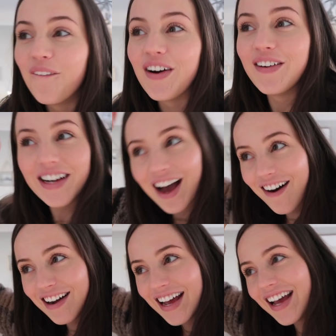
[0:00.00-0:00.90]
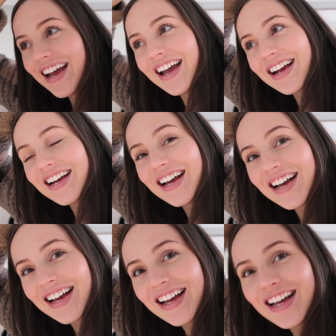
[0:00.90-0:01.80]
Where are we going?
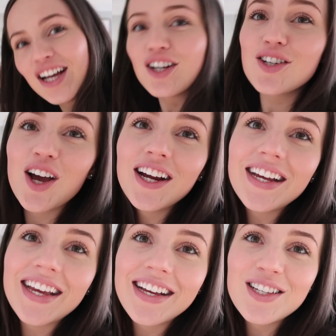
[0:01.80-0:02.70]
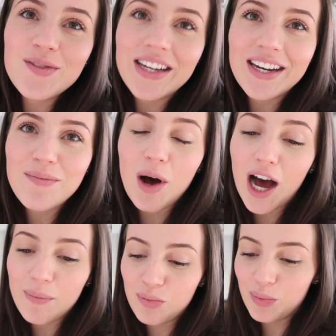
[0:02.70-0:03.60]
Target. Target, because we need a
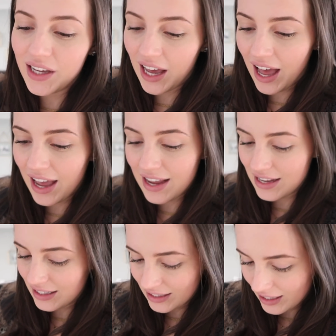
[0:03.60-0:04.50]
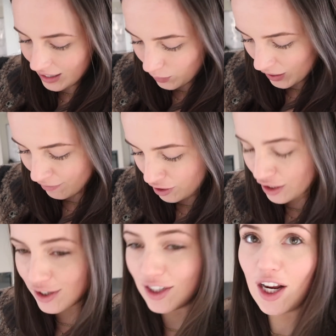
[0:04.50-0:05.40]
mop because whenever
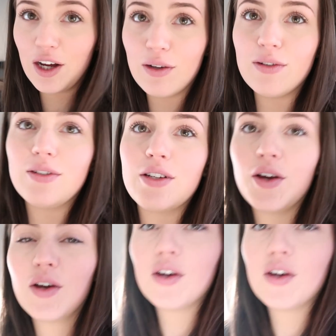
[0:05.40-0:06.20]
it snows,